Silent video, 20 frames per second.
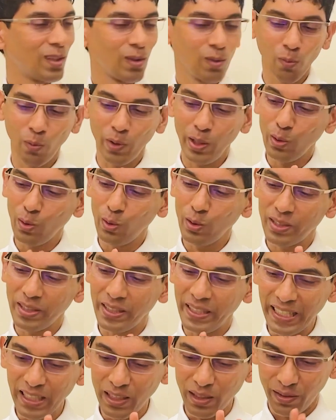We use
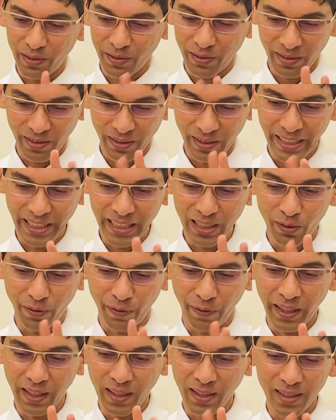these
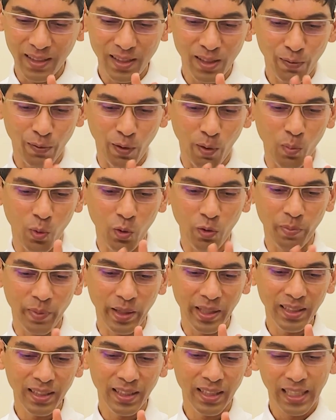fingers for
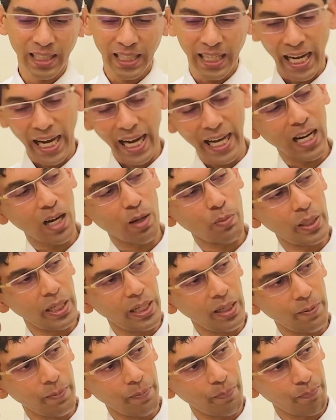movement and our
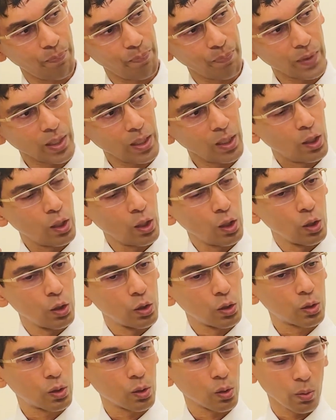brain.
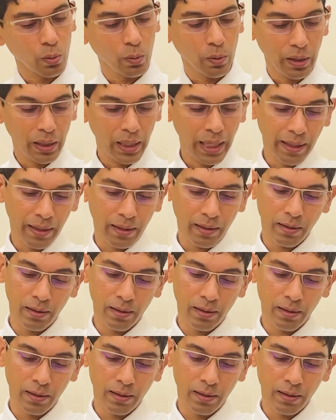So like